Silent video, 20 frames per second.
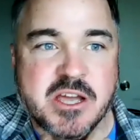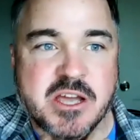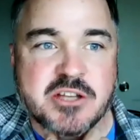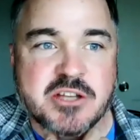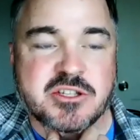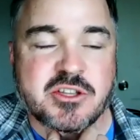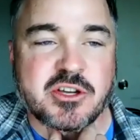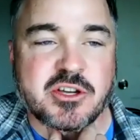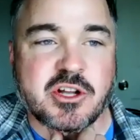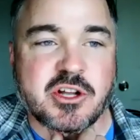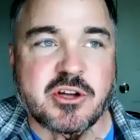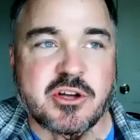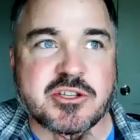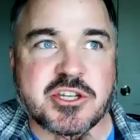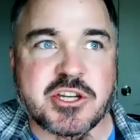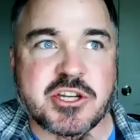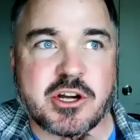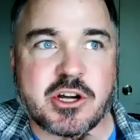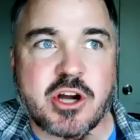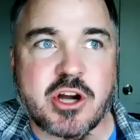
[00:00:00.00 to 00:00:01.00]
So the
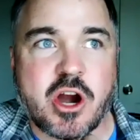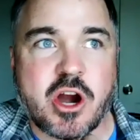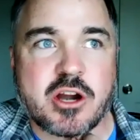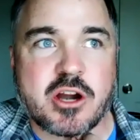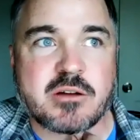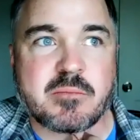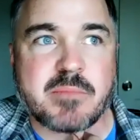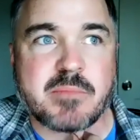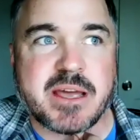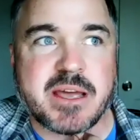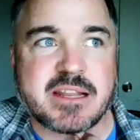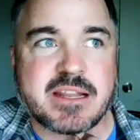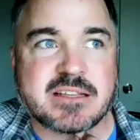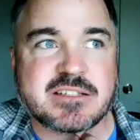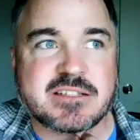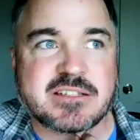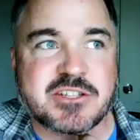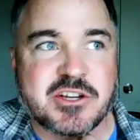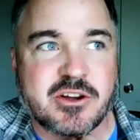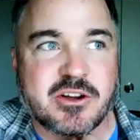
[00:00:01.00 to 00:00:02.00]
closer your garden bed is
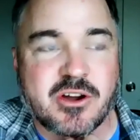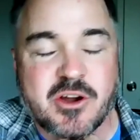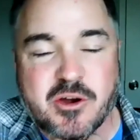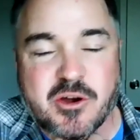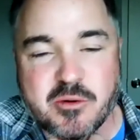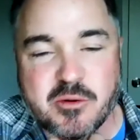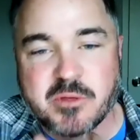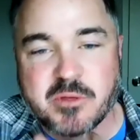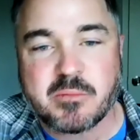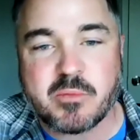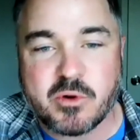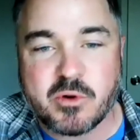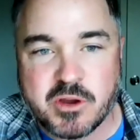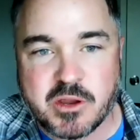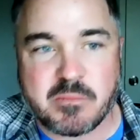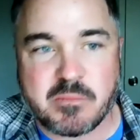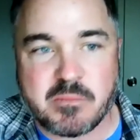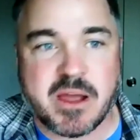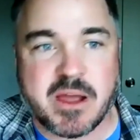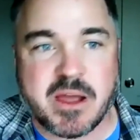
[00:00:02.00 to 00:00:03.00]
to your home, the more
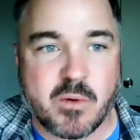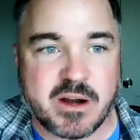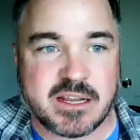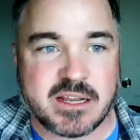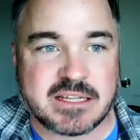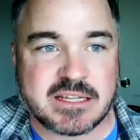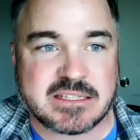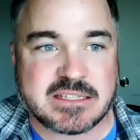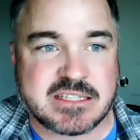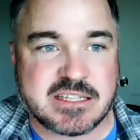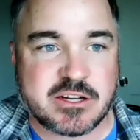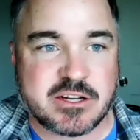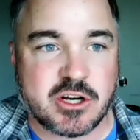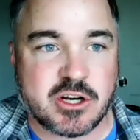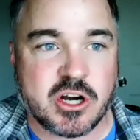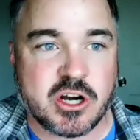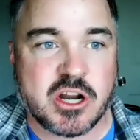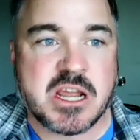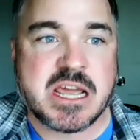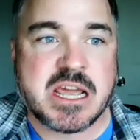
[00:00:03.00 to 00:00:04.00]
you might want to
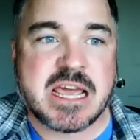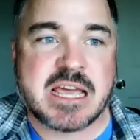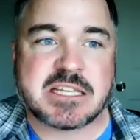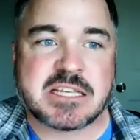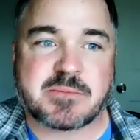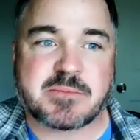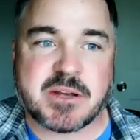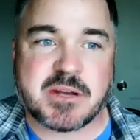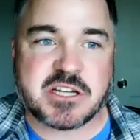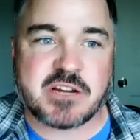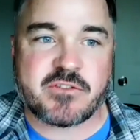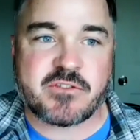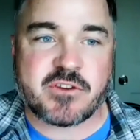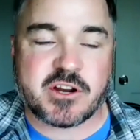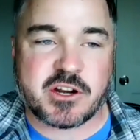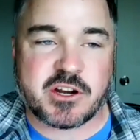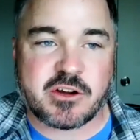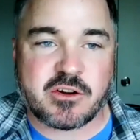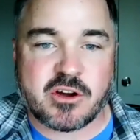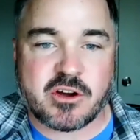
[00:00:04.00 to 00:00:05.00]
consider, especially if you're
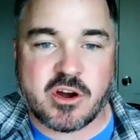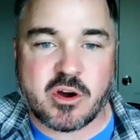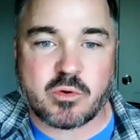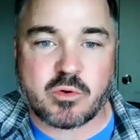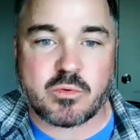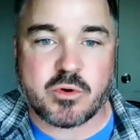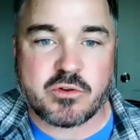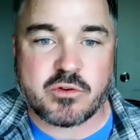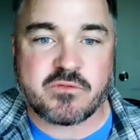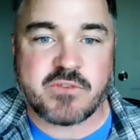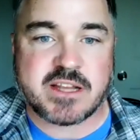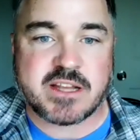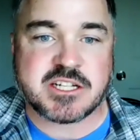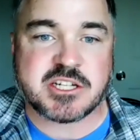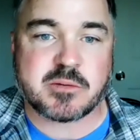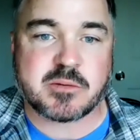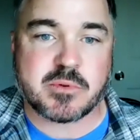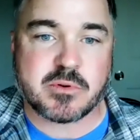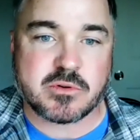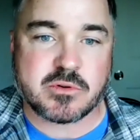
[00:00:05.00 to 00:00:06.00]
going to grow root
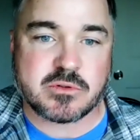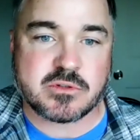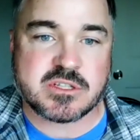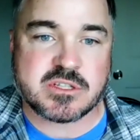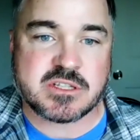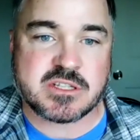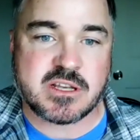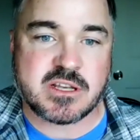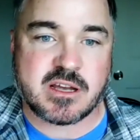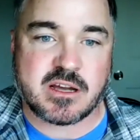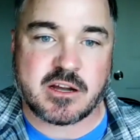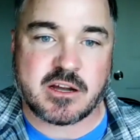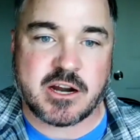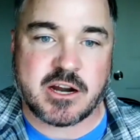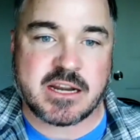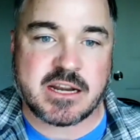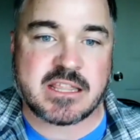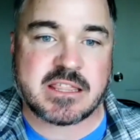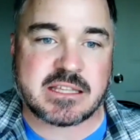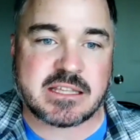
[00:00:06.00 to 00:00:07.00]
vegetables uh, or
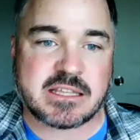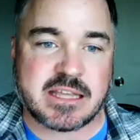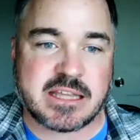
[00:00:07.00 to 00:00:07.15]
anything